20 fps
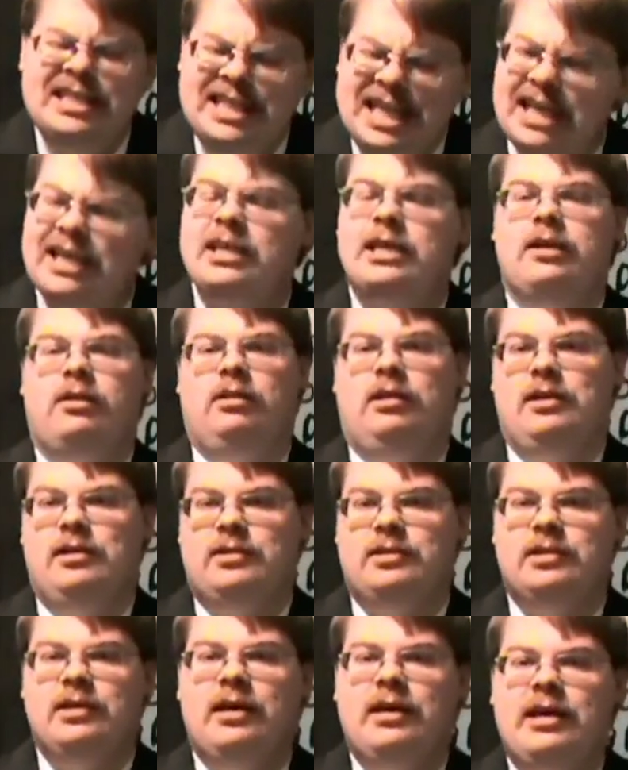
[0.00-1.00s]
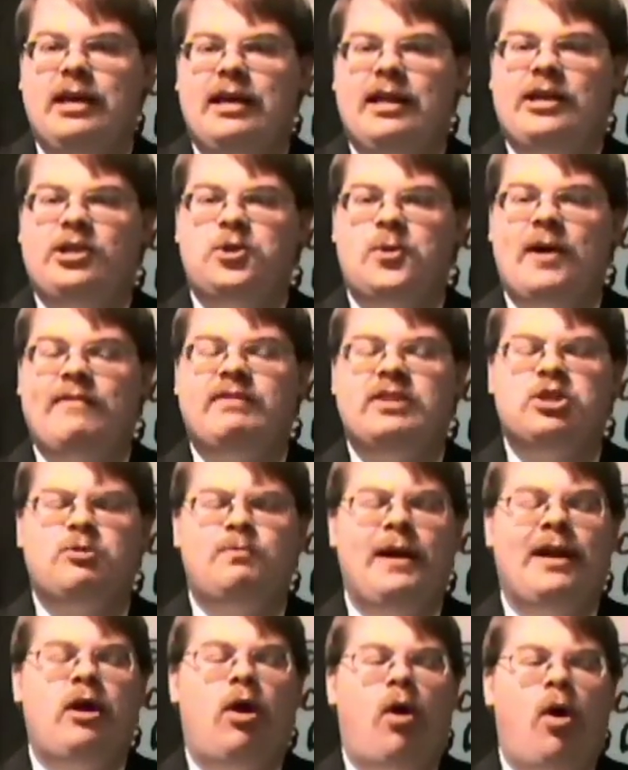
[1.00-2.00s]
Ridiculous that you have to
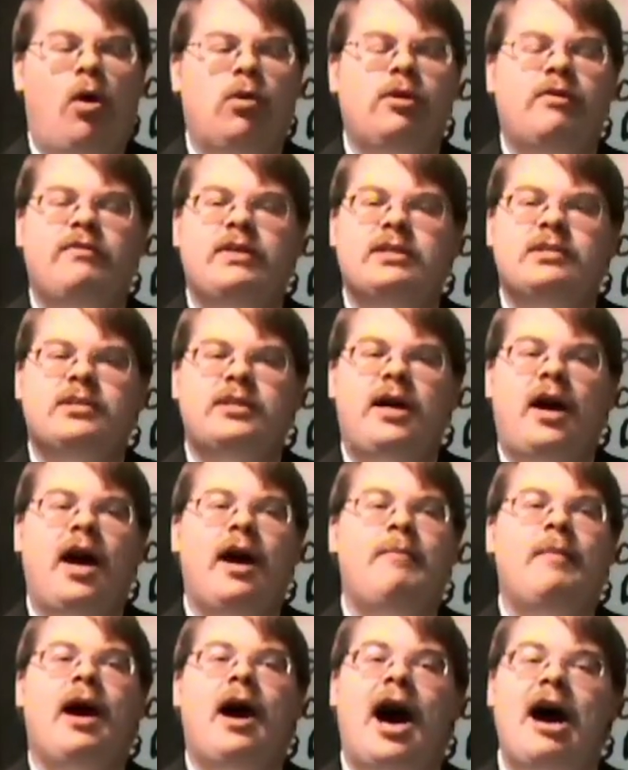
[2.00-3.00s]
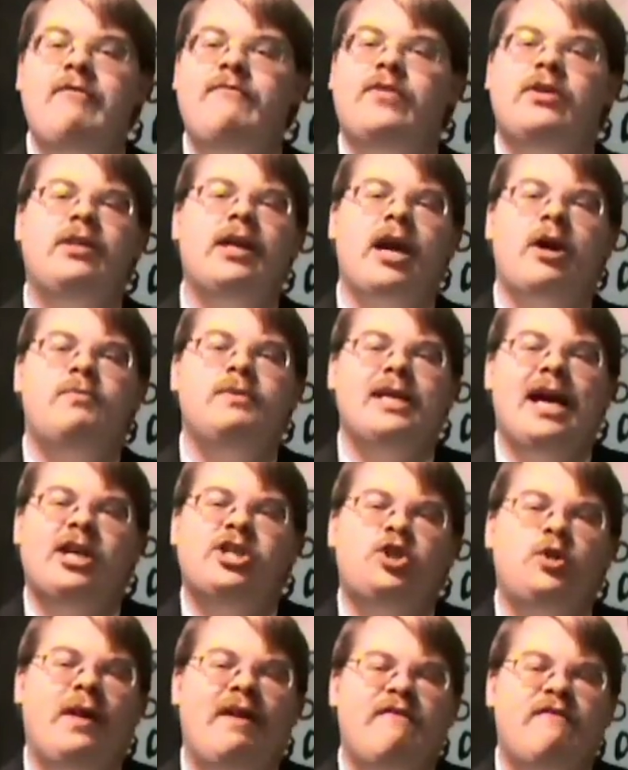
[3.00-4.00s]
spend all of this time. I felt like I was
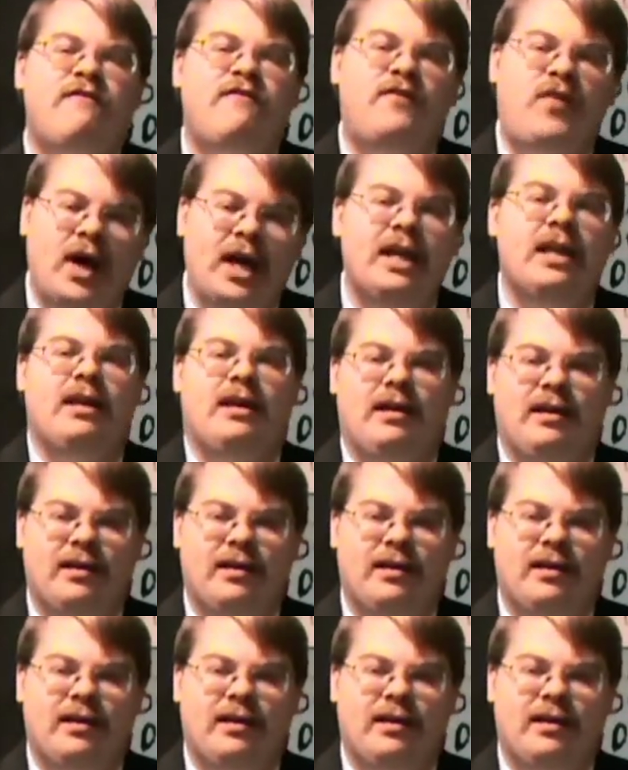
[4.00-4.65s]
actually fighting